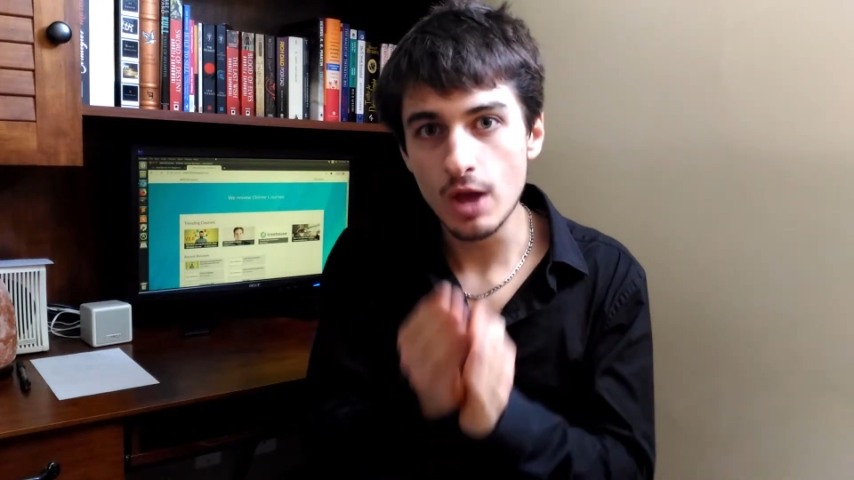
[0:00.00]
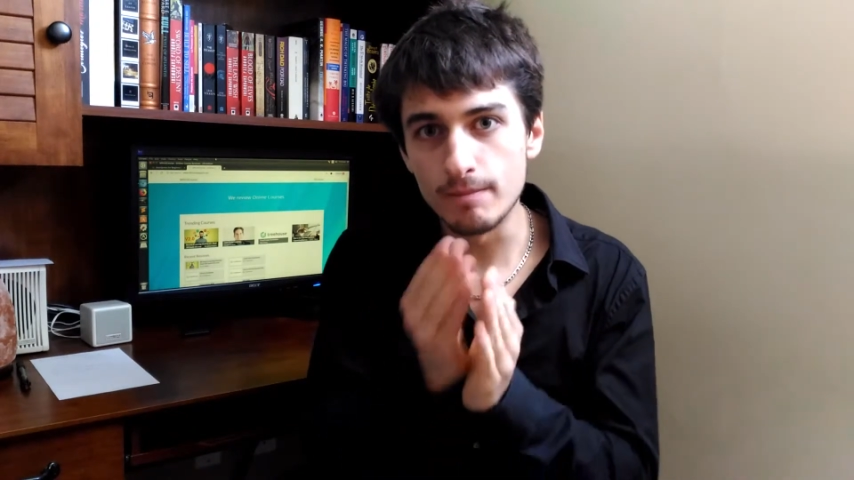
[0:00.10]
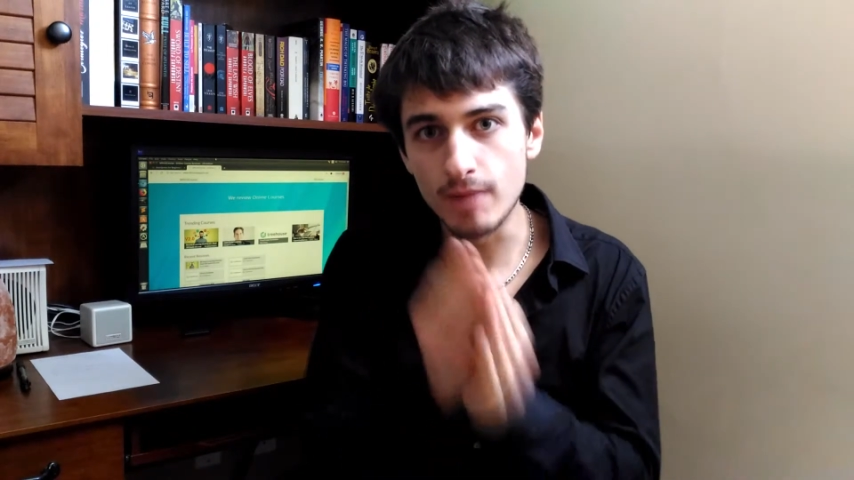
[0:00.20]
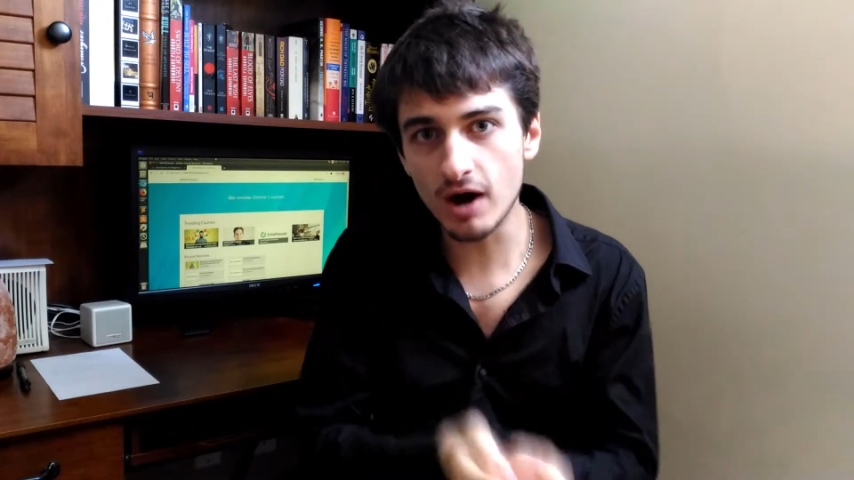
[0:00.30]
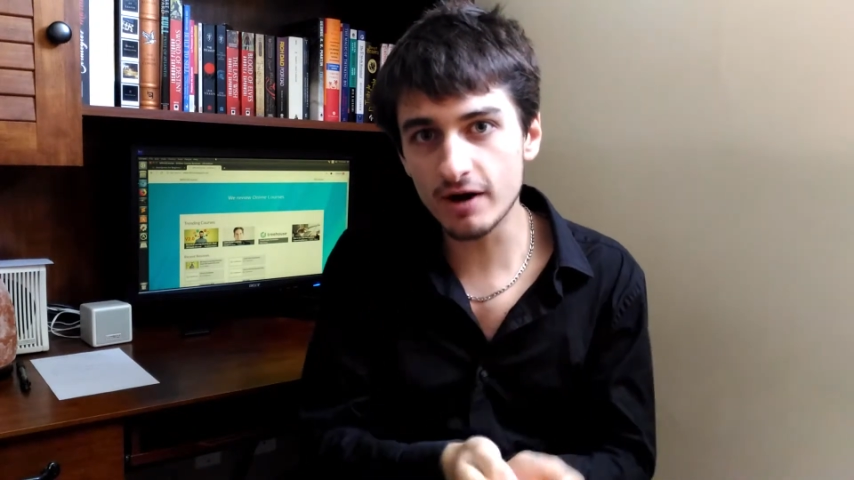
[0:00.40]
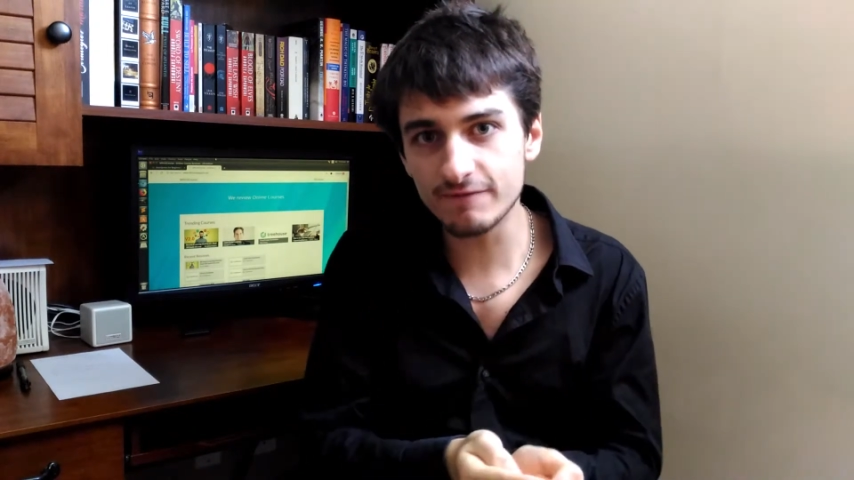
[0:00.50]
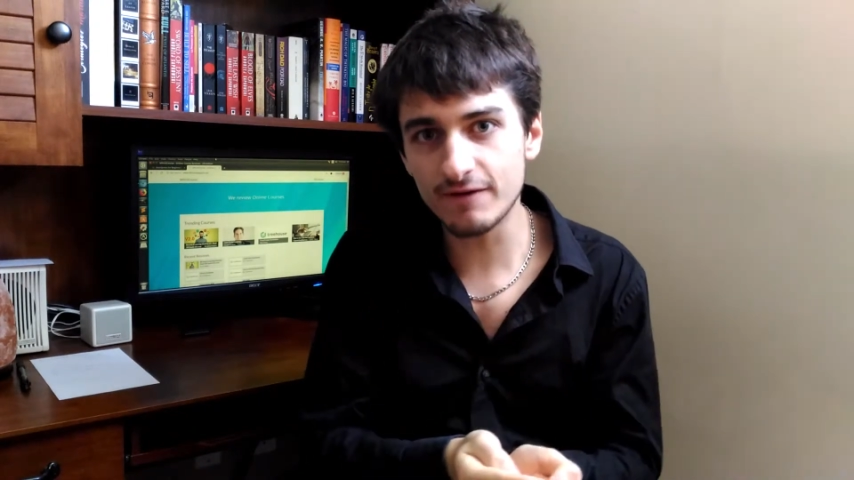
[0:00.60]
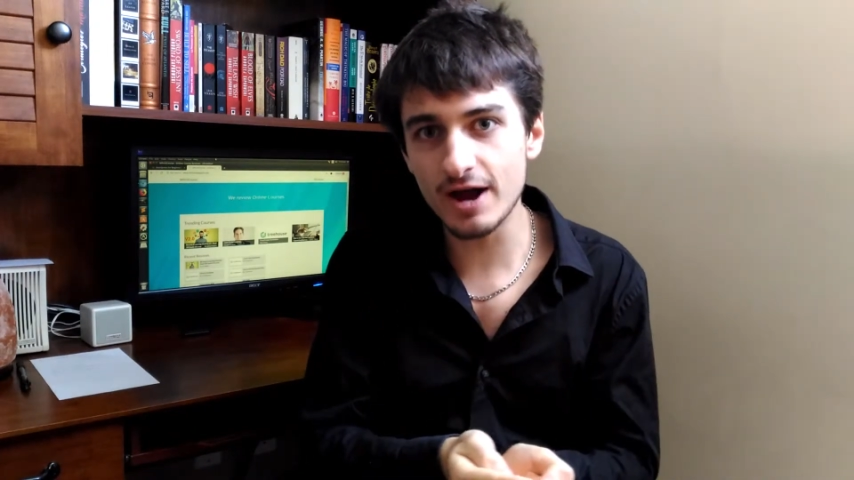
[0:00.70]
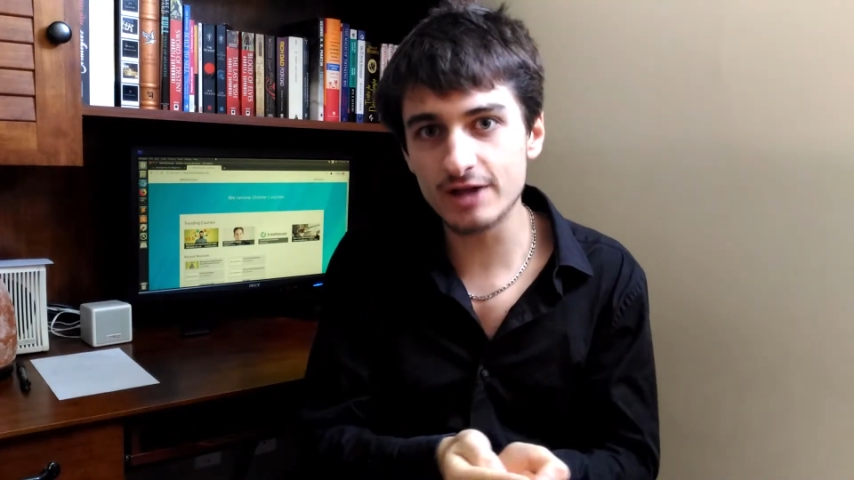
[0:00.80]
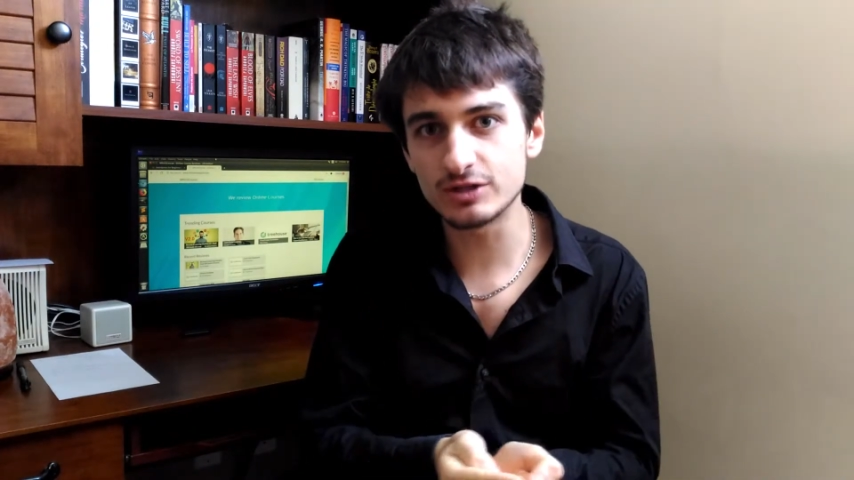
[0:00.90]

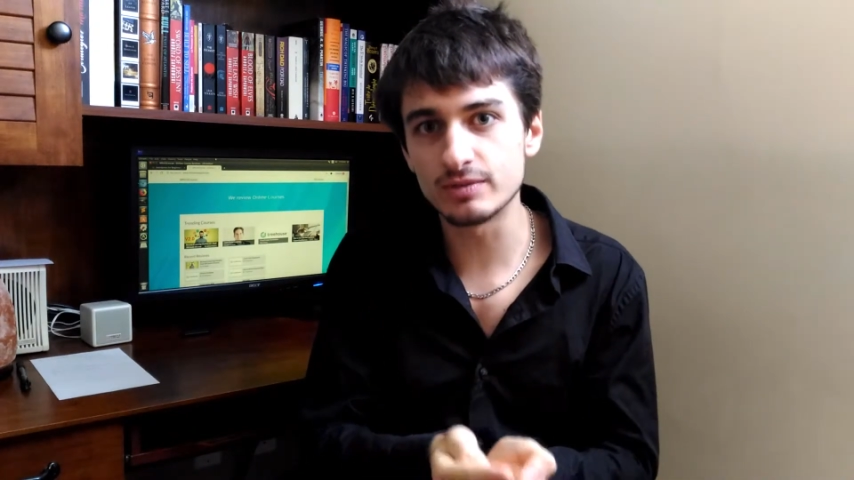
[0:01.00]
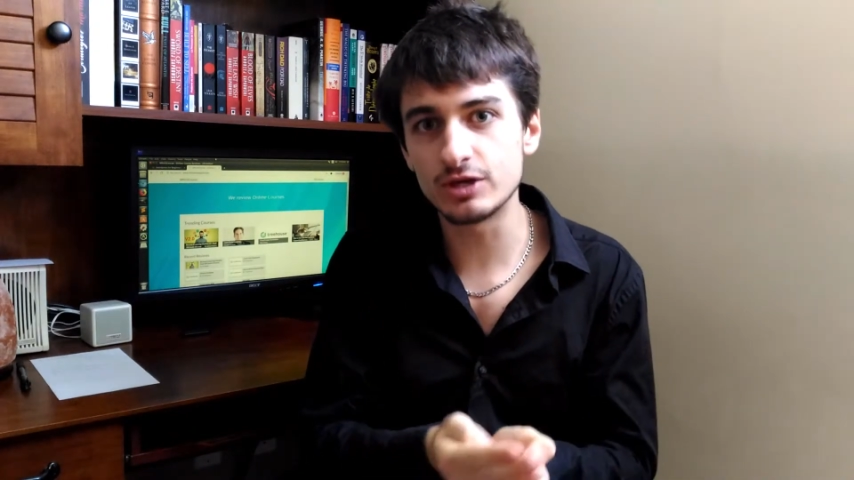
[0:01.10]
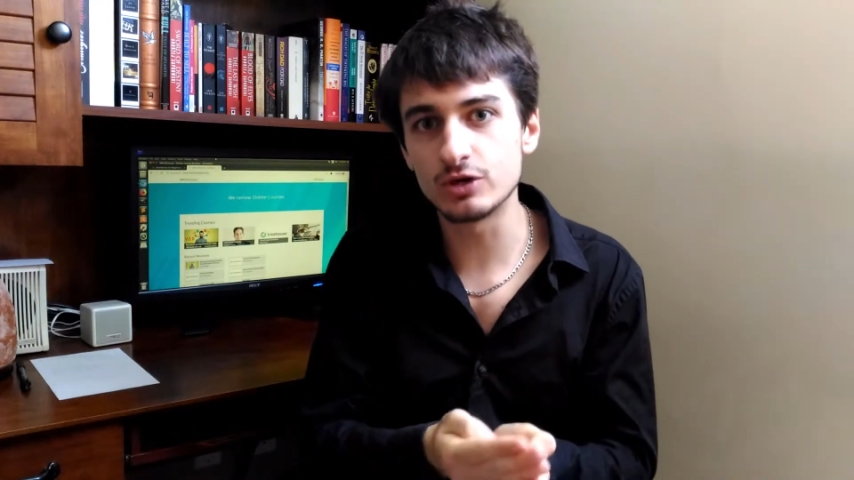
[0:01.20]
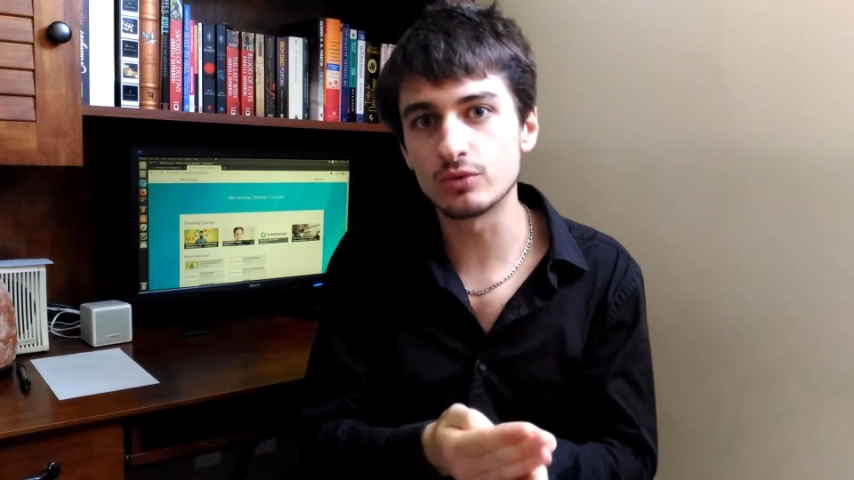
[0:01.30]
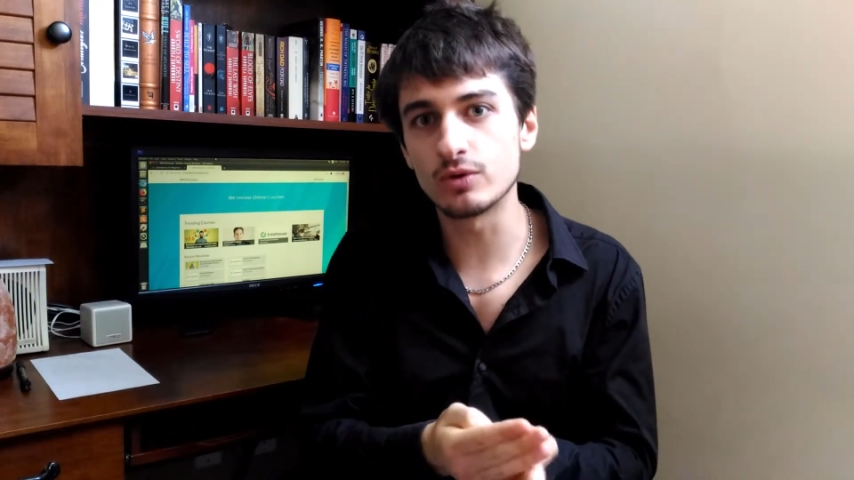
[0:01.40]
modify to make your